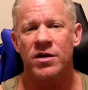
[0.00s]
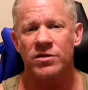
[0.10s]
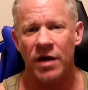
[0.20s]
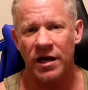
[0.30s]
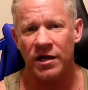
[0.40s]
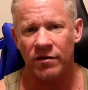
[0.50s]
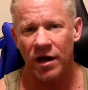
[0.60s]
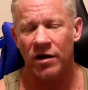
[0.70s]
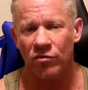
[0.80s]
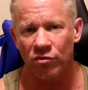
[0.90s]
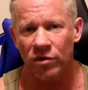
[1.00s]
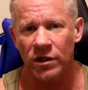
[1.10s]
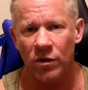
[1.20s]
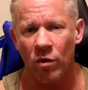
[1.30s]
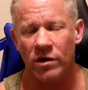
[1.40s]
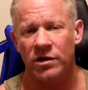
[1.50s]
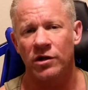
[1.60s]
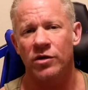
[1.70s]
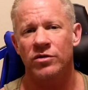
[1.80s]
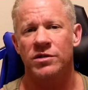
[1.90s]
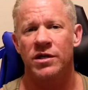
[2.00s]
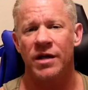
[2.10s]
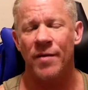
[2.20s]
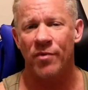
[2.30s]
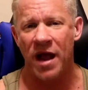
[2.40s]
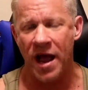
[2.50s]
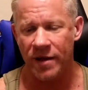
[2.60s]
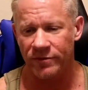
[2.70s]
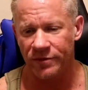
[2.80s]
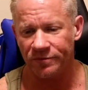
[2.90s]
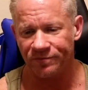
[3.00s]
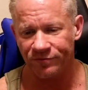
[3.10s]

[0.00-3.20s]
so I can really work the glutes and the upper hams.